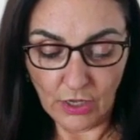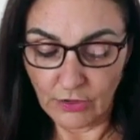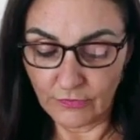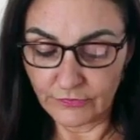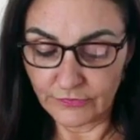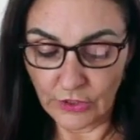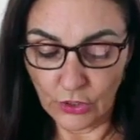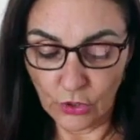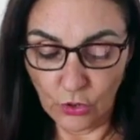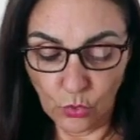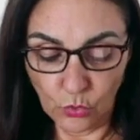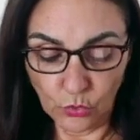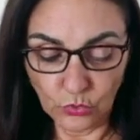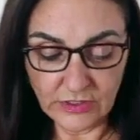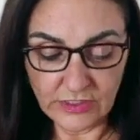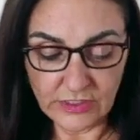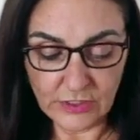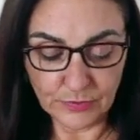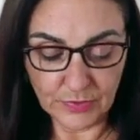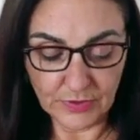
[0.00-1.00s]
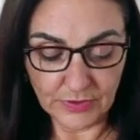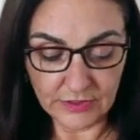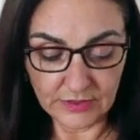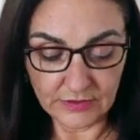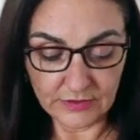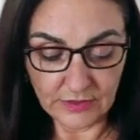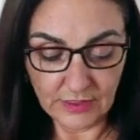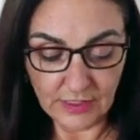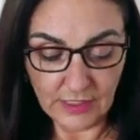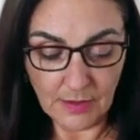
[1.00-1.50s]
of the Holy
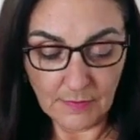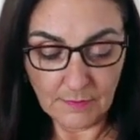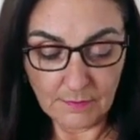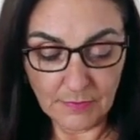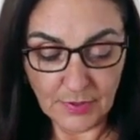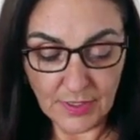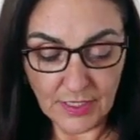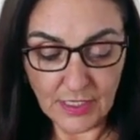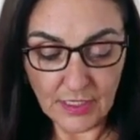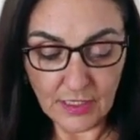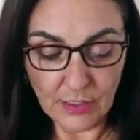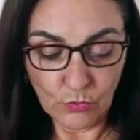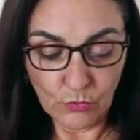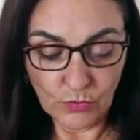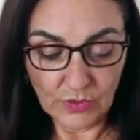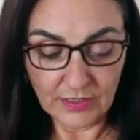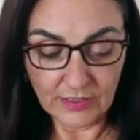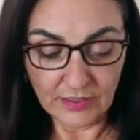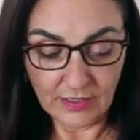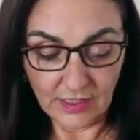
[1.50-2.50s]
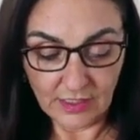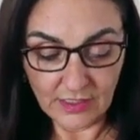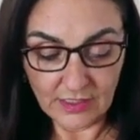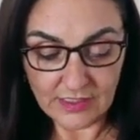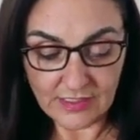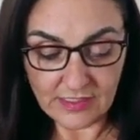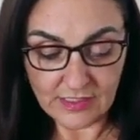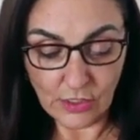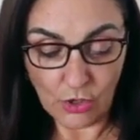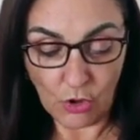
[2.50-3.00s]
Spirit be with
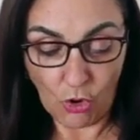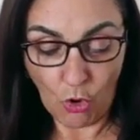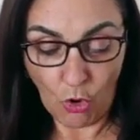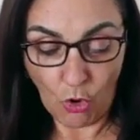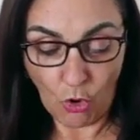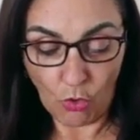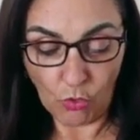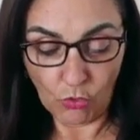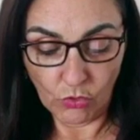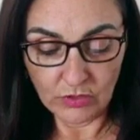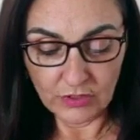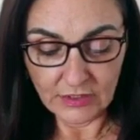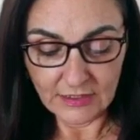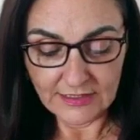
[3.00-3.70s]
us all,